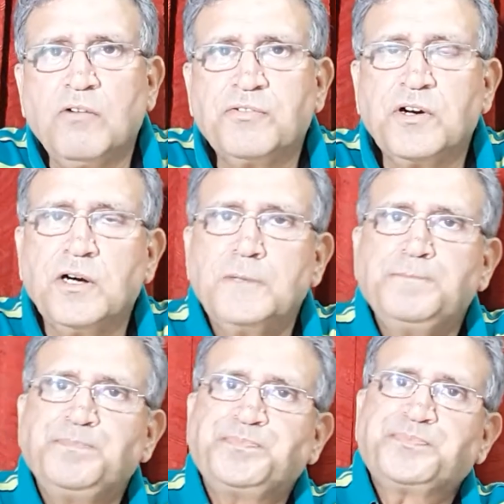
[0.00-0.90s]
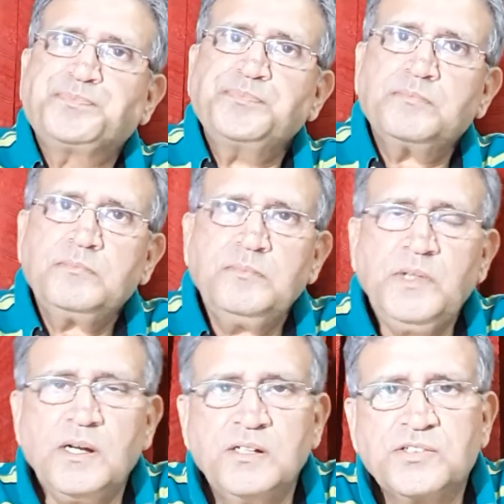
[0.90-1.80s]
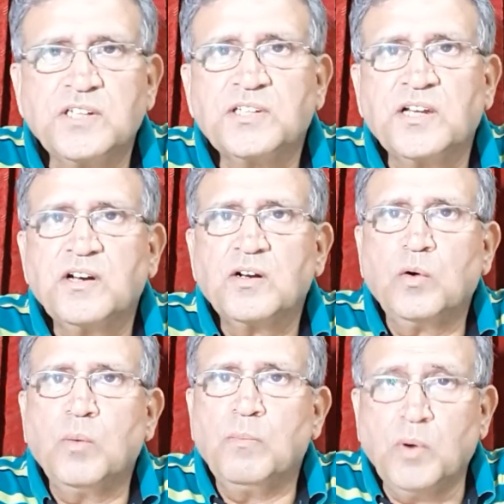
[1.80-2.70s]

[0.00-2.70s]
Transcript: of Sasadar